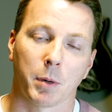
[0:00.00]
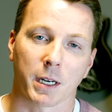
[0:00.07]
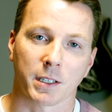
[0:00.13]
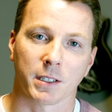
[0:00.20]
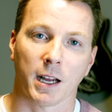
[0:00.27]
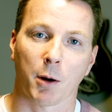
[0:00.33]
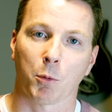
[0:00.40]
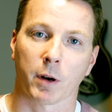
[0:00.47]
but
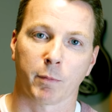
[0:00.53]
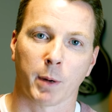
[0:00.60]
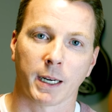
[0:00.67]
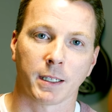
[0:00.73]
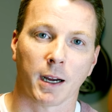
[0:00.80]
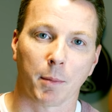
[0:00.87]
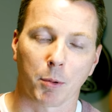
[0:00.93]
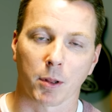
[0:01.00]
it's not one of my
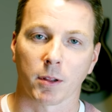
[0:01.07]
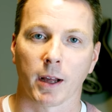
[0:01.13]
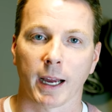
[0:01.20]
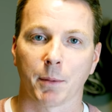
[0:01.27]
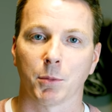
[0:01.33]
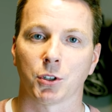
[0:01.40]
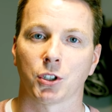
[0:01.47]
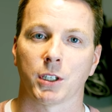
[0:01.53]
top of the
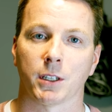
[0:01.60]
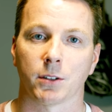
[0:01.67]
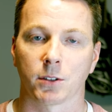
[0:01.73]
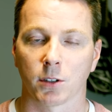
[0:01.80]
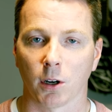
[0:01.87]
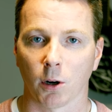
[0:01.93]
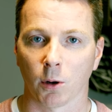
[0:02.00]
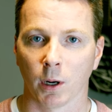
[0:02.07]
line machines.
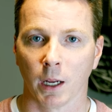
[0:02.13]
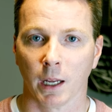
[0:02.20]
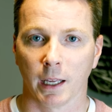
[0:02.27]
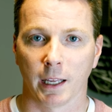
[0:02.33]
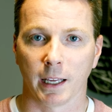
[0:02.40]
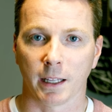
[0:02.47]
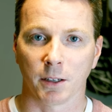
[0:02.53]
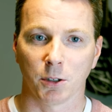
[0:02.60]
So
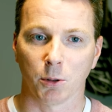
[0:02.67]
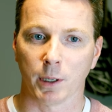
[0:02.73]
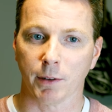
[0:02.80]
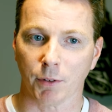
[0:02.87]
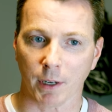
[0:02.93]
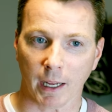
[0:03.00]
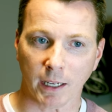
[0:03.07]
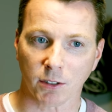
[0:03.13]
he can do
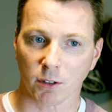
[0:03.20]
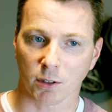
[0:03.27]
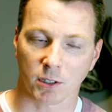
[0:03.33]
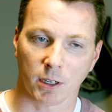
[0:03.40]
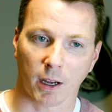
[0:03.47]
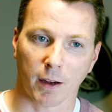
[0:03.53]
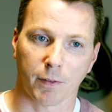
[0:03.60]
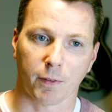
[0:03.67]
even nicer
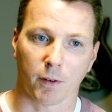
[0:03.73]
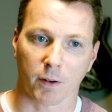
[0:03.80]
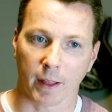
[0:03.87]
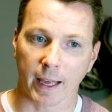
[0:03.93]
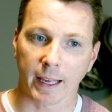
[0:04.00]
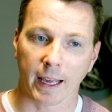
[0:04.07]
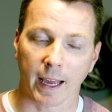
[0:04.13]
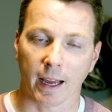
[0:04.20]
stuff, or
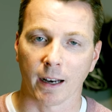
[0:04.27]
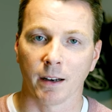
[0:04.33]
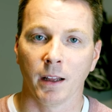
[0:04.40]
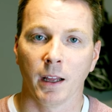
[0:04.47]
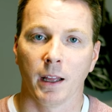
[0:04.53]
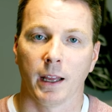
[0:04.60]
they can.